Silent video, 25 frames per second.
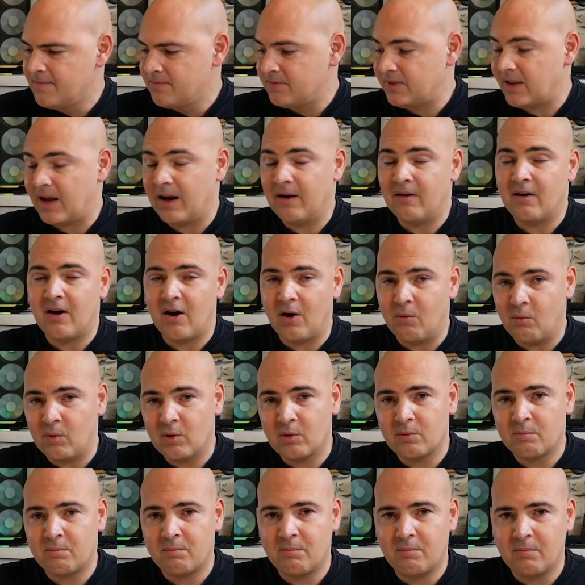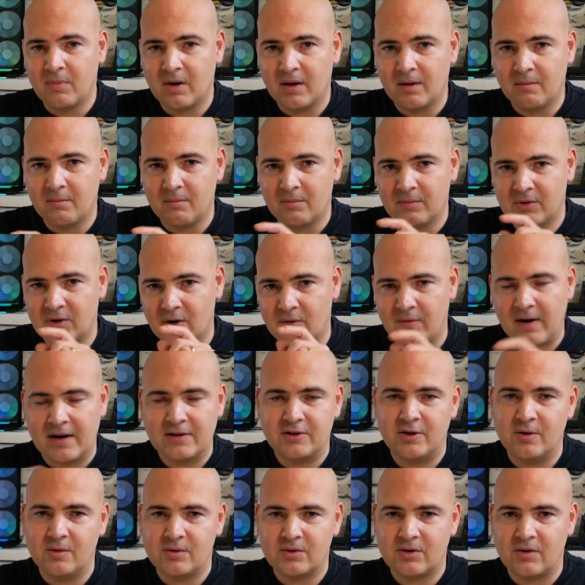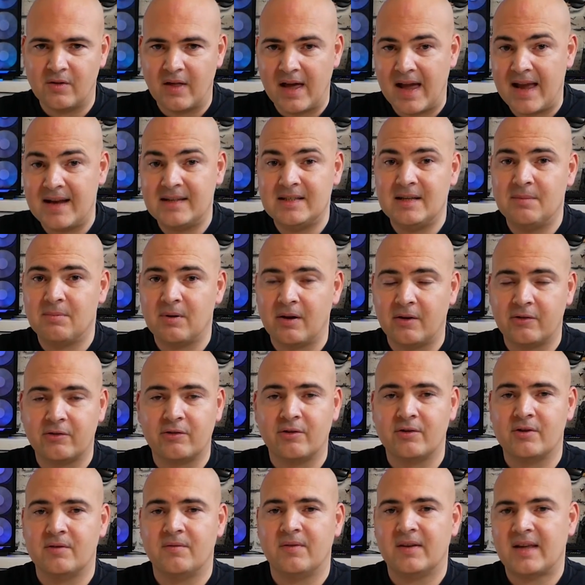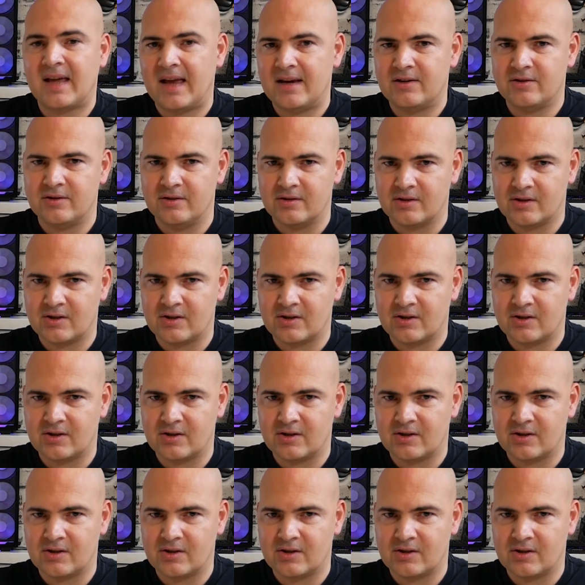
Now, I will direct you to the 80 plus certification